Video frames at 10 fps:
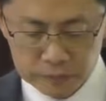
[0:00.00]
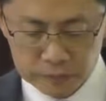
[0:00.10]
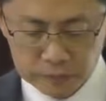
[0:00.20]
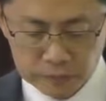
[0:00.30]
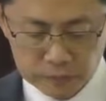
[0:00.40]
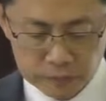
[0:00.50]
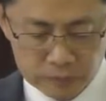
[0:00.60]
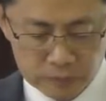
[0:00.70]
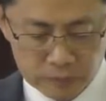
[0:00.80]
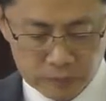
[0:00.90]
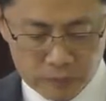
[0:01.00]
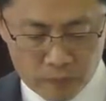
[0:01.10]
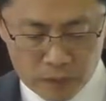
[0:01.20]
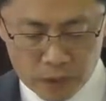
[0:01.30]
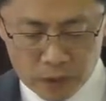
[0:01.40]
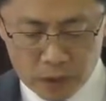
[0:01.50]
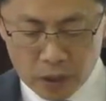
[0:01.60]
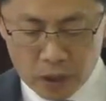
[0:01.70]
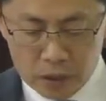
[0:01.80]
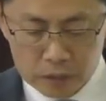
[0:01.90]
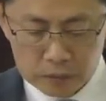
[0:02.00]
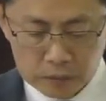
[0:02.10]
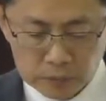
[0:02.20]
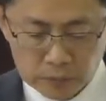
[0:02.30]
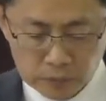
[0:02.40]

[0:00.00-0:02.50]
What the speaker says: (no one is talking)